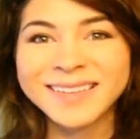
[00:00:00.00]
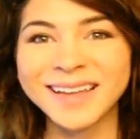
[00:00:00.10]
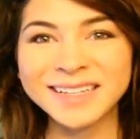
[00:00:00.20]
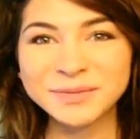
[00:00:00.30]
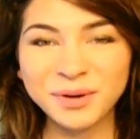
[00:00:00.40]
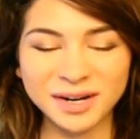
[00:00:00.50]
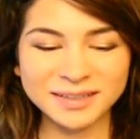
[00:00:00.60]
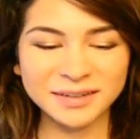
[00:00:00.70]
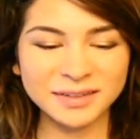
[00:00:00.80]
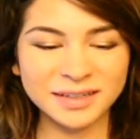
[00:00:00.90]
Last
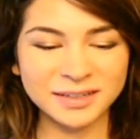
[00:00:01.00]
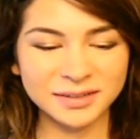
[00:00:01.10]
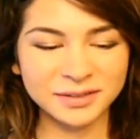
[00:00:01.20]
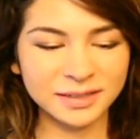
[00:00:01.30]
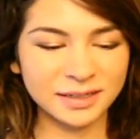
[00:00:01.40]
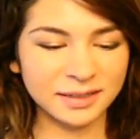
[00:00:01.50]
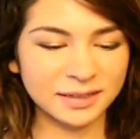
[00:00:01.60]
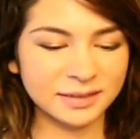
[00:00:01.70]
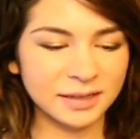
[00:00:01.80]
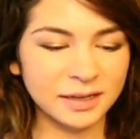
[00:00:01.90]
product I'm going to use
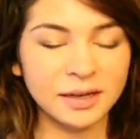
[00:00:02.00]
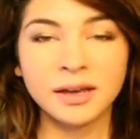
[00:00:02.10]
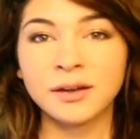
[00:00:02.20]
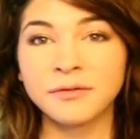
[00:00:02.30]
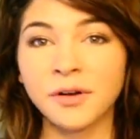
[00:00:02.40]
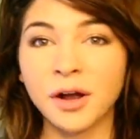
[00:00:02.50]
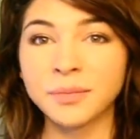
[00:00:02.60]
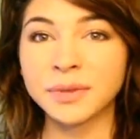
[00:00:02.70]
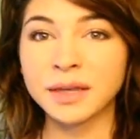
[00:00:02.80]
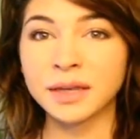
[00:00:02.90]
is
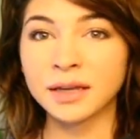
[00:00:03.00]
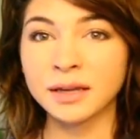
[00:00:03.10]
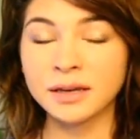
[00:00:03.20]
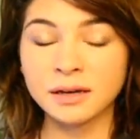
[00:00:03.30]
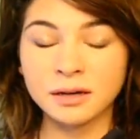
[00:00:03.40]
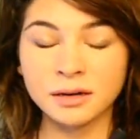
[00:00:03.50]
from the